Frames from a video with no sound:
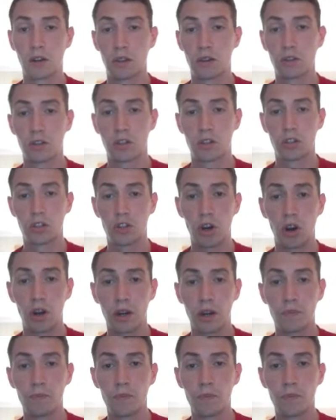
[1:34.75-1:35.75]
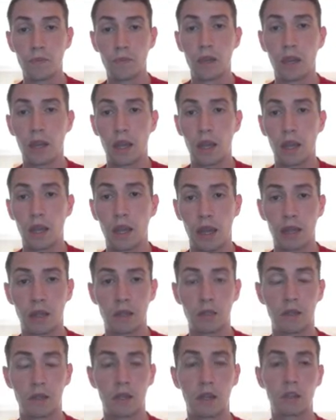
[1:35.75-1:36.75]
There's a chart, and
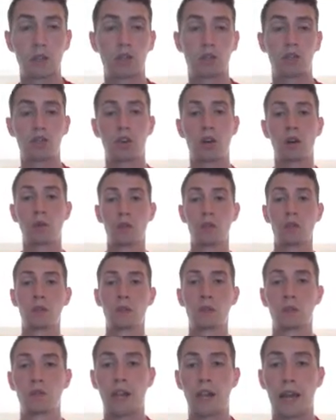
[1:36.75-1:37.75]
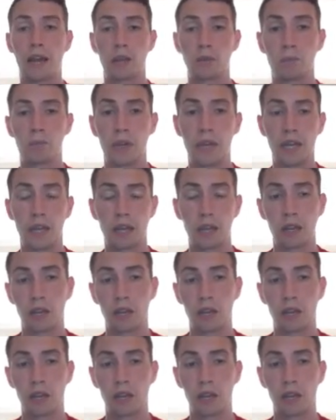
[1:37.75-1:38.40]
it's this chart with Jack and Blake,